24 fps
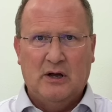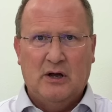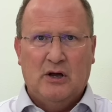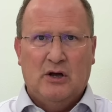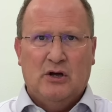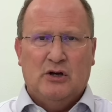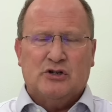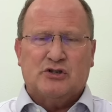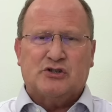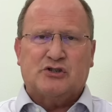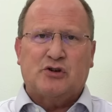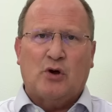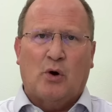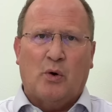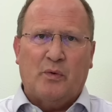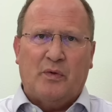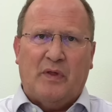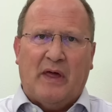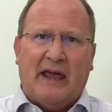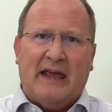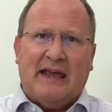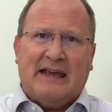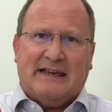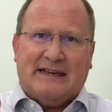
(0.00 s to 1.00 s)
So
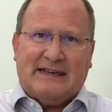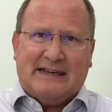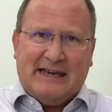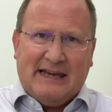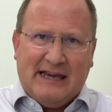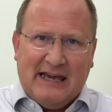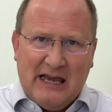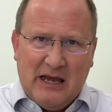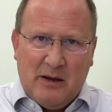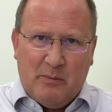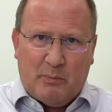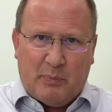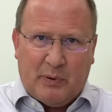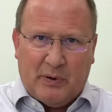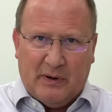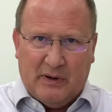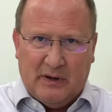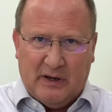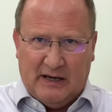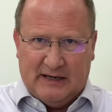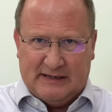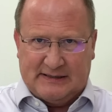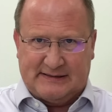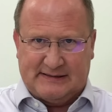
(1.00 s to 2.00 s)
they keep
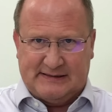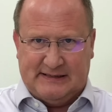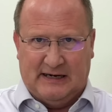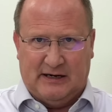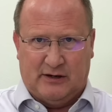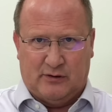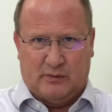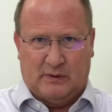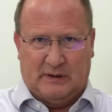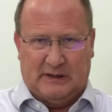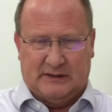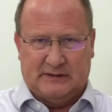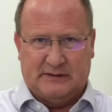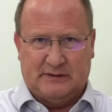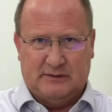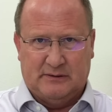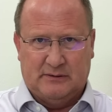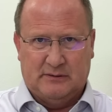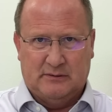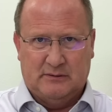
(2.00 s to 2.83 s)
a secret.